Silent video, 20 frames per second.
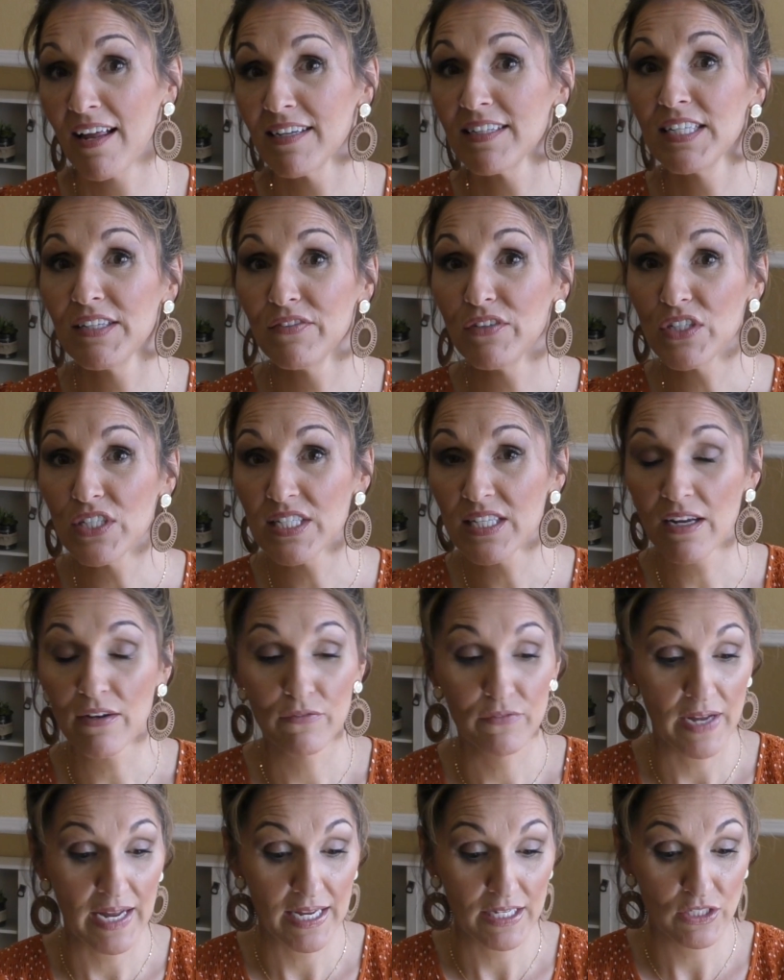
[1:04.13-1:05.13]
of different
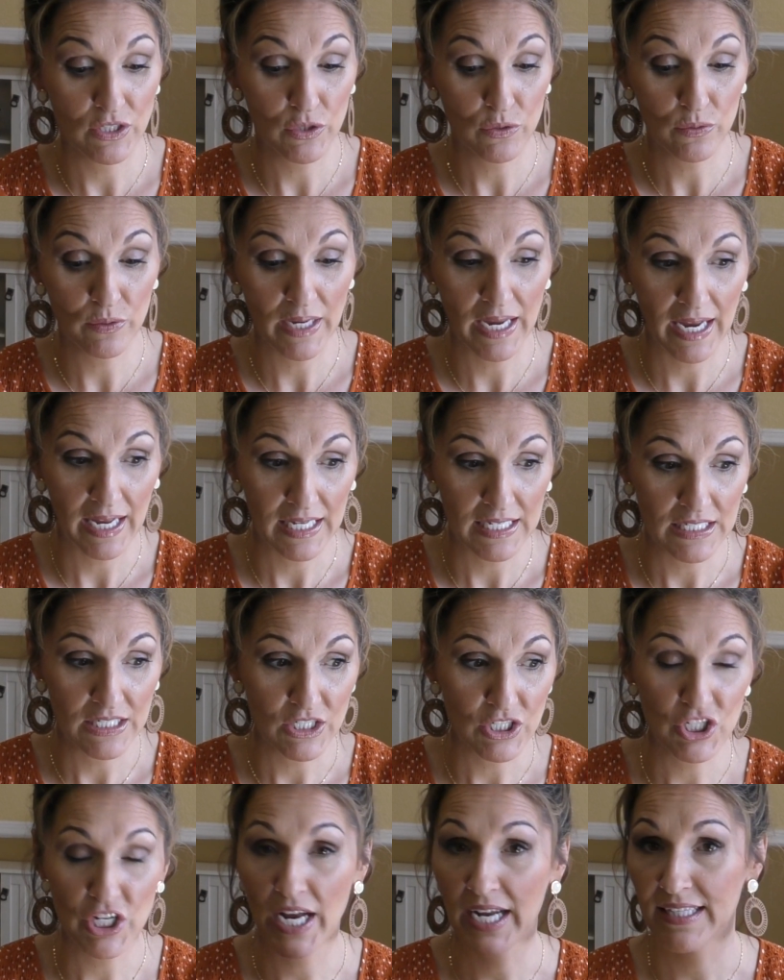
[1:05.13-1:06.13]
stuff and you
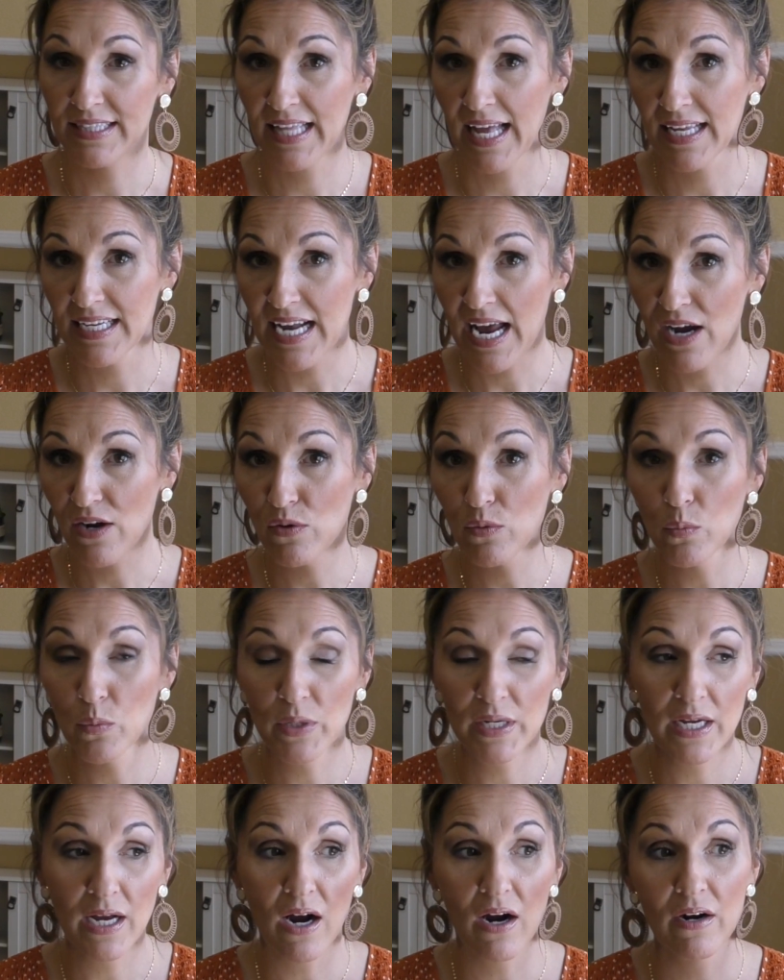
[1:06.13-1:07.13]
can check that out.
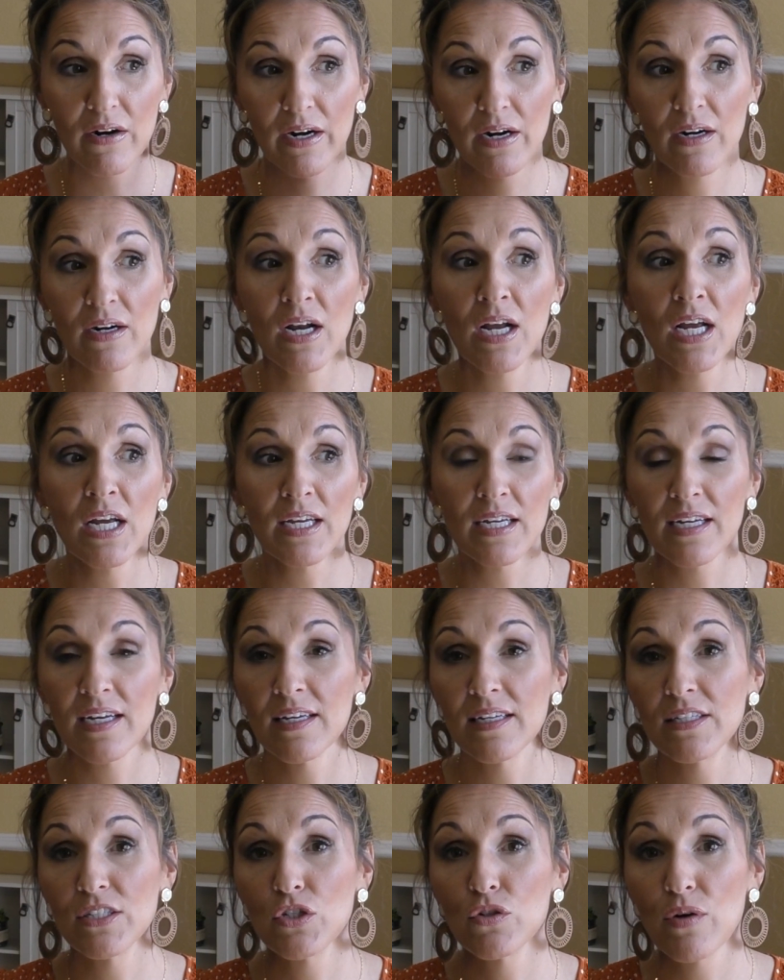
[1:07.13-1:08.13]
We are
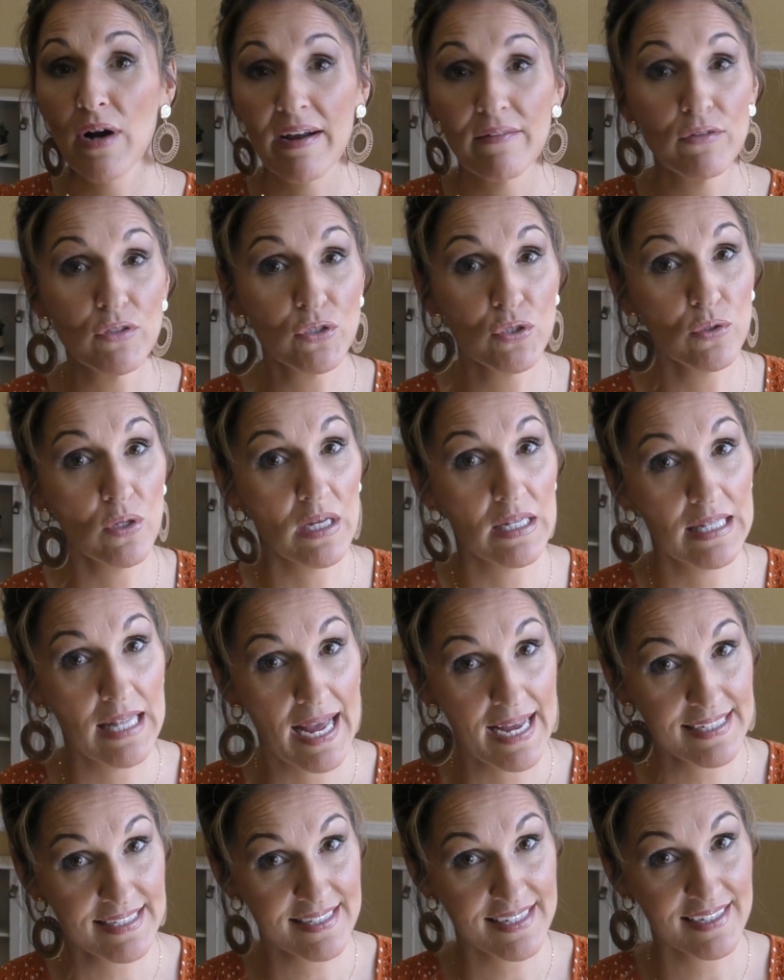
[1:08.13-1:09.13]
gonna travel to
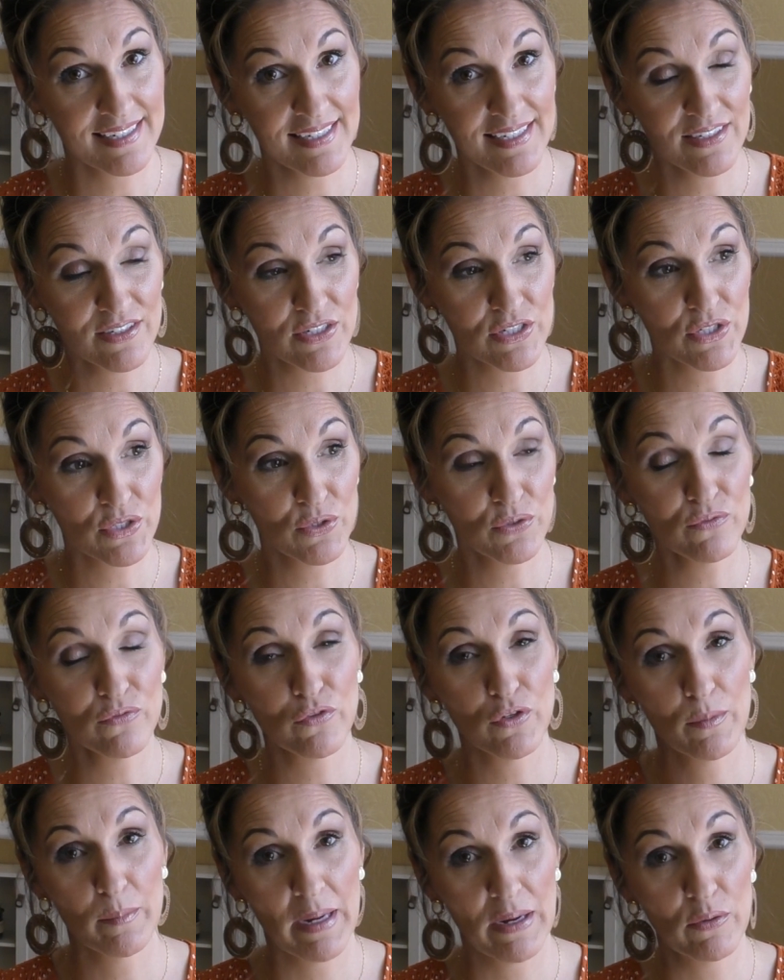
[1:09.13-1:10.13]
Alaska here soon
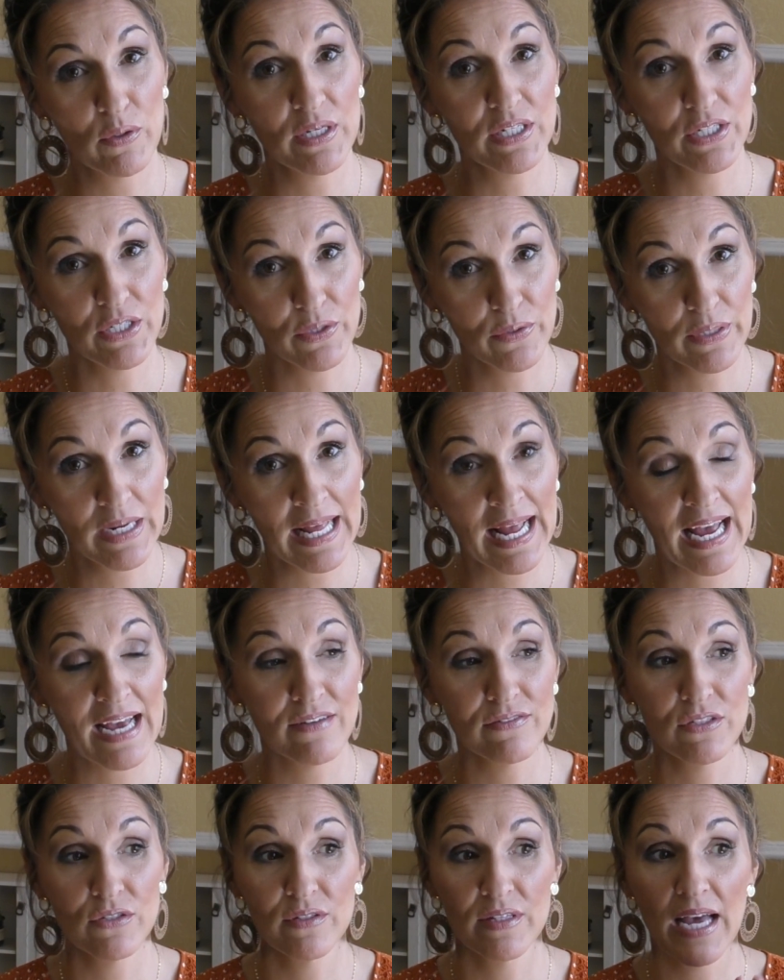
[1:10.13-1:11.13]
for about a year and a
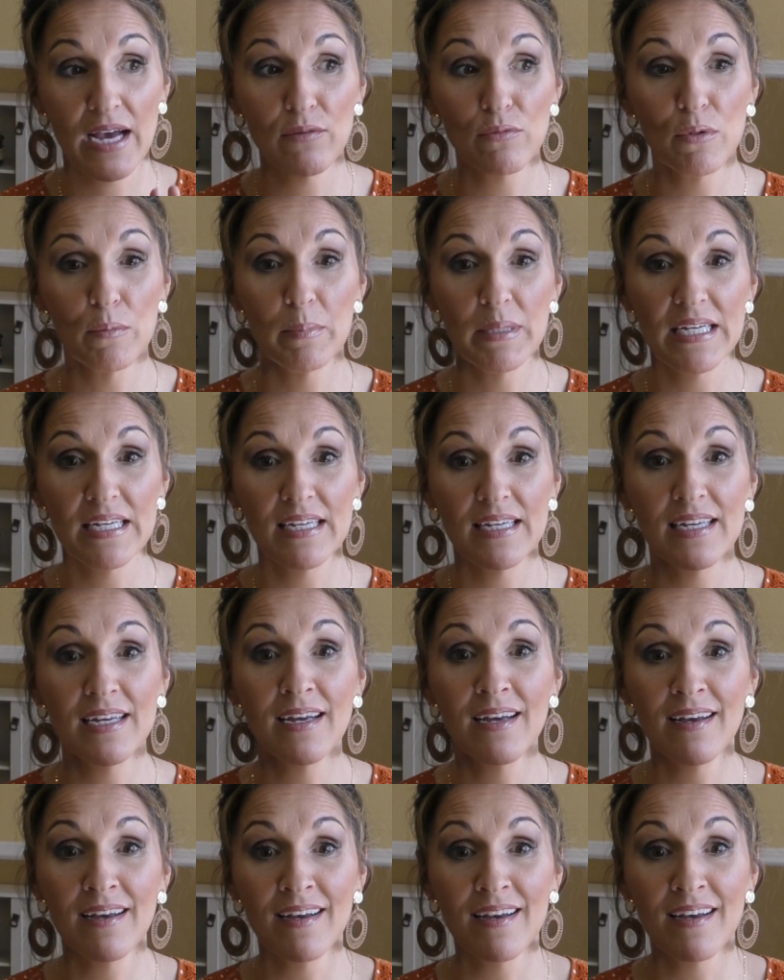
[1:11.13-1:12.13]
half so that will be
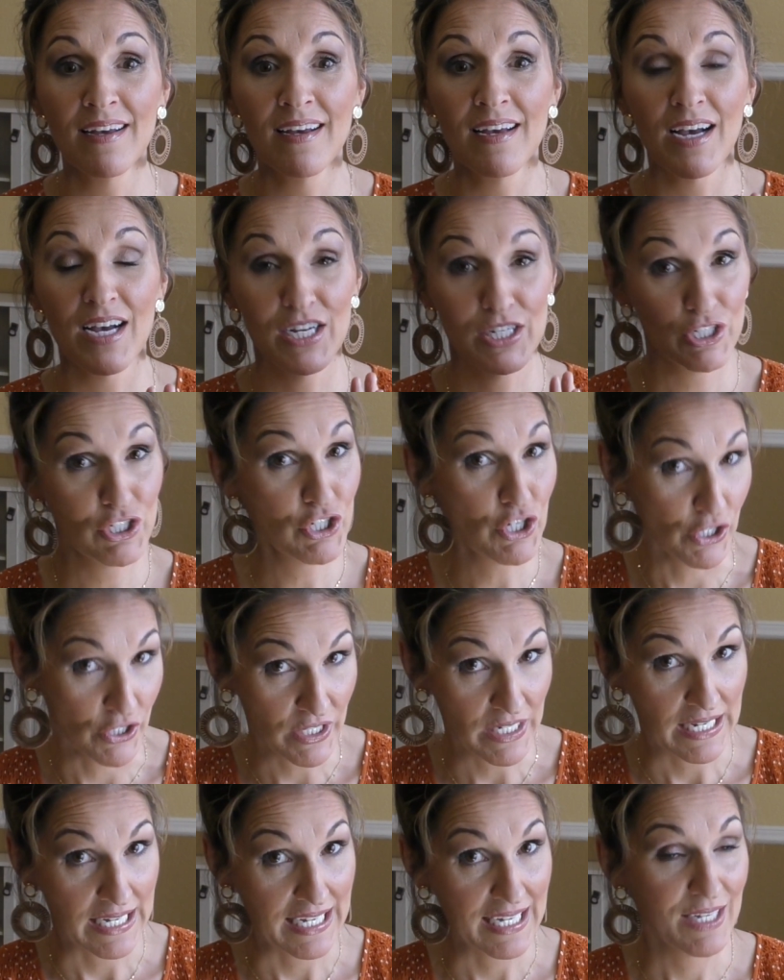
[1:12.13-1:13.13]
a
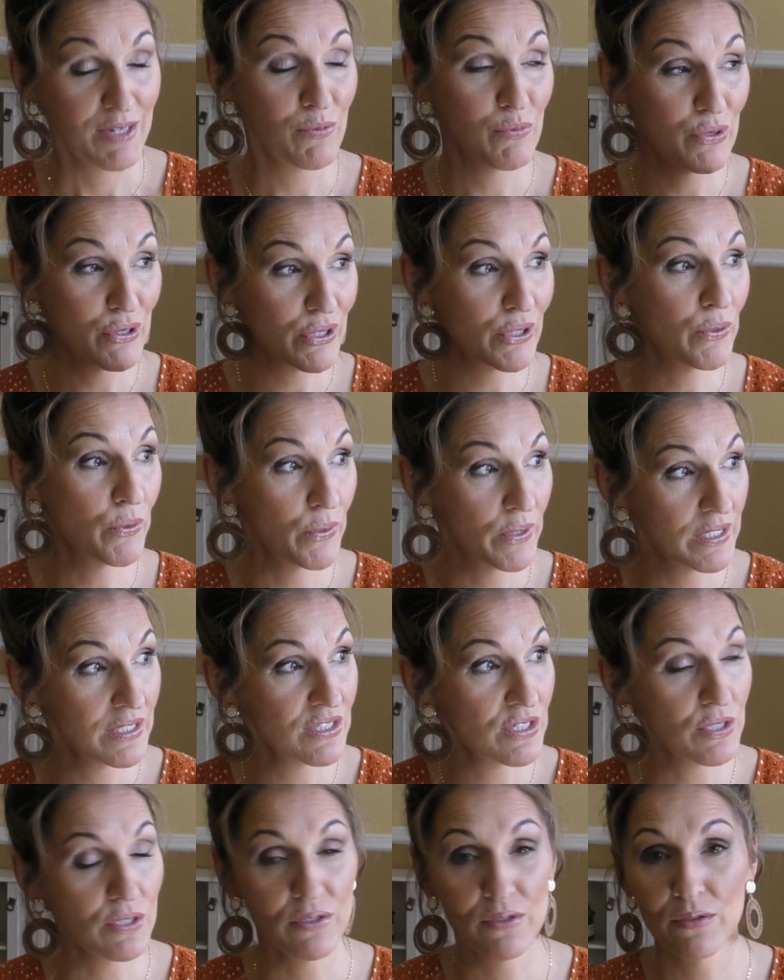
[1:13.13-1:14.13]
journey. We're going
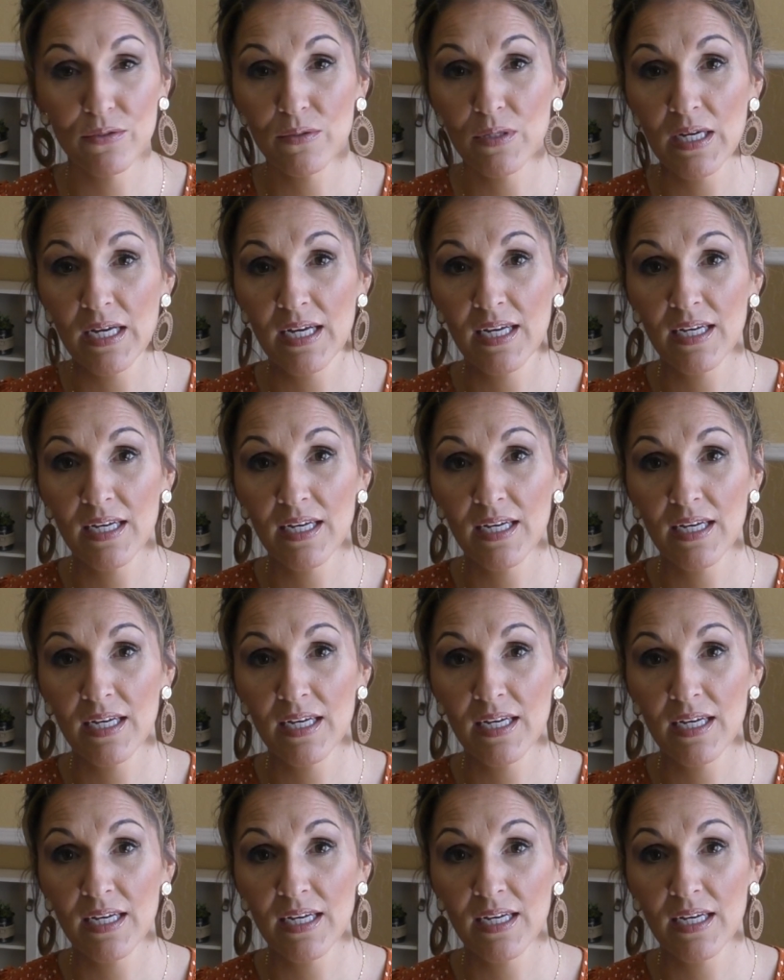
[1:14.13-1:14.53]
to